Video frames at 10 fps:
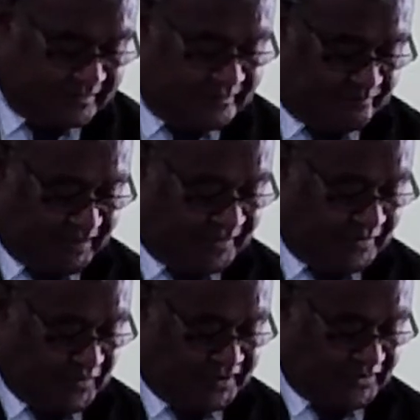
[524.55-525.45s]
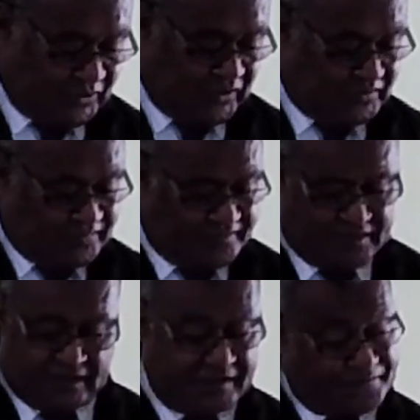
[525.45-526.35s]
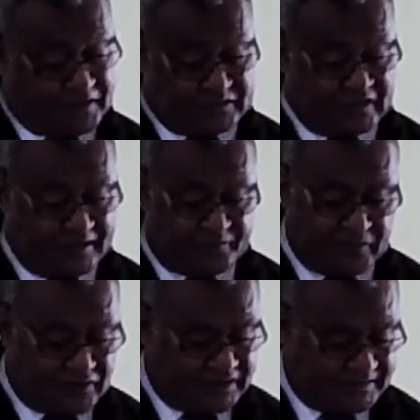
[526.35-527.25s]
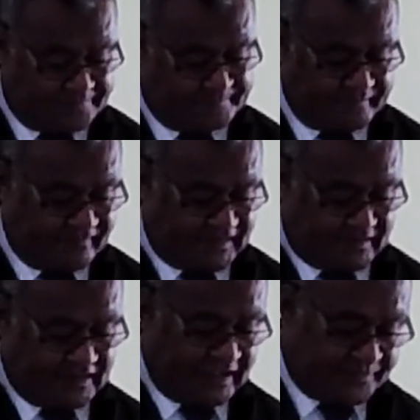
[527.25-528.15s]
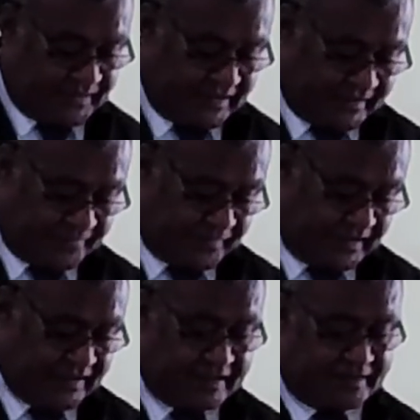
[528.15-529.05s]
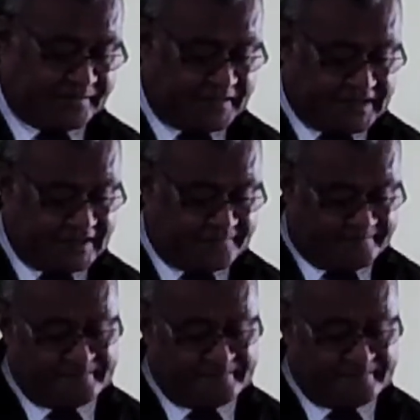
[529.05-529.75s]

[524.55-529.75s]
Matthew no wasitol can refer to that book, because I'll be referring it in Fijian.